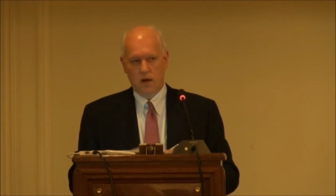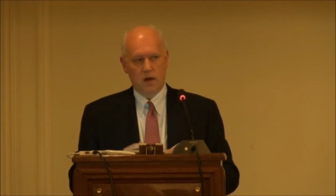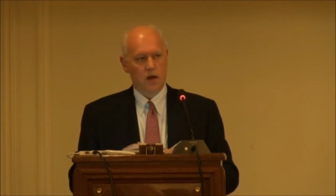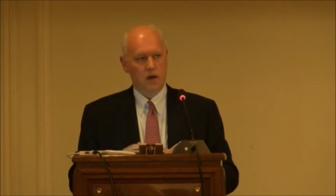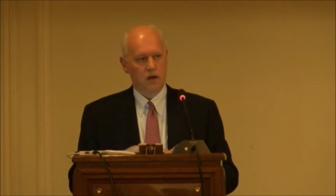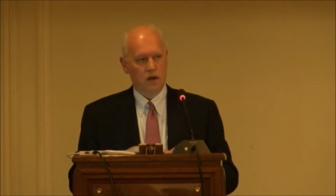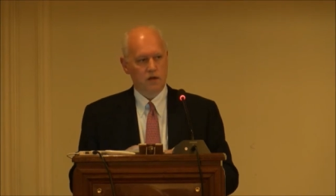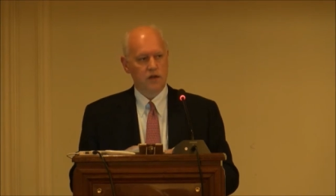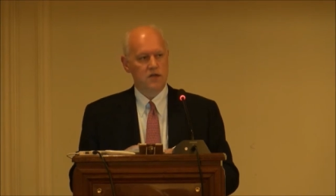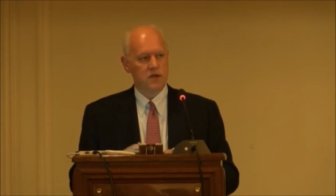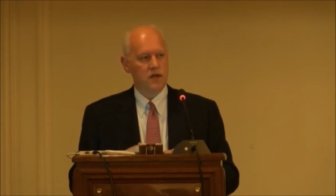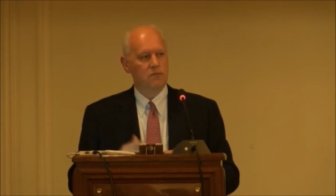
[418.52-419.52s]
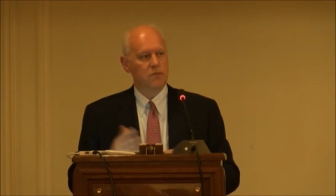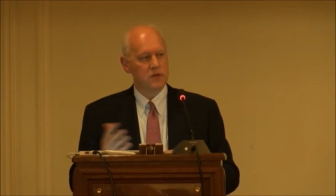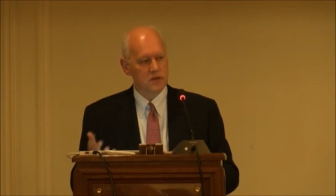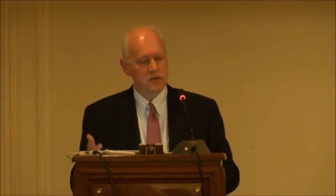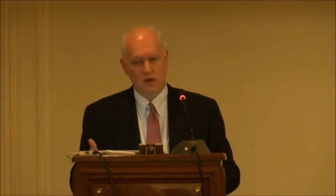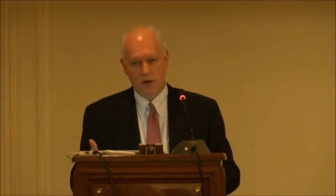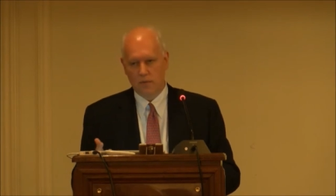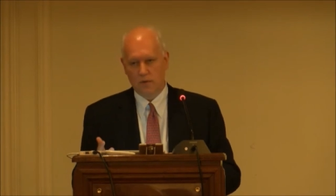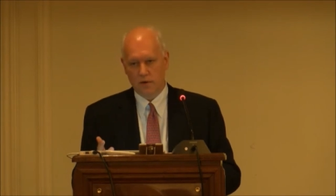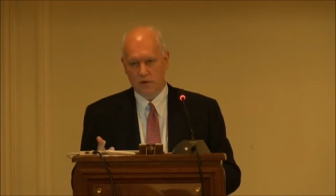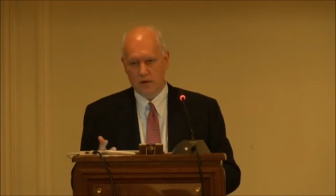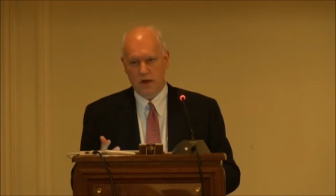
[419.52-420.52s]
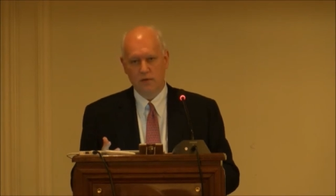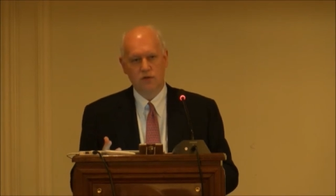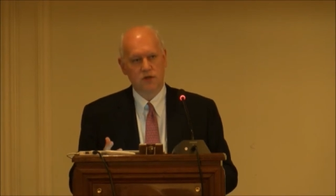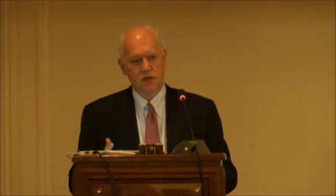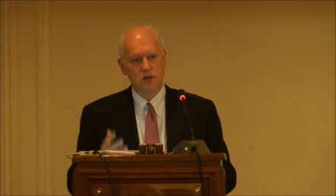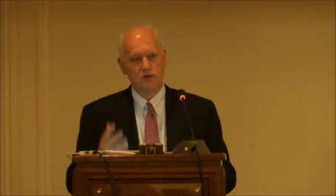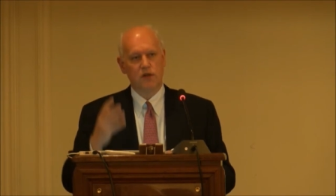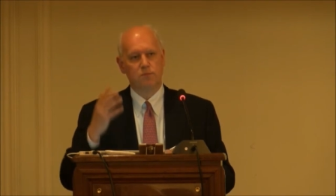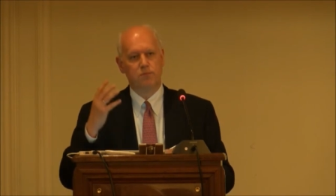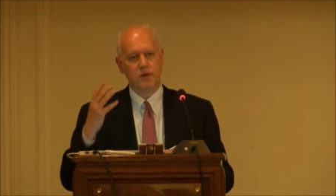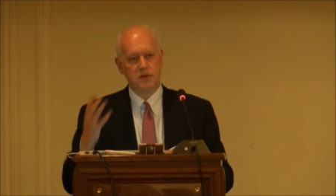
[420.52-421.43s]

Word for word: Uh, not necessarily business competence. I would say you need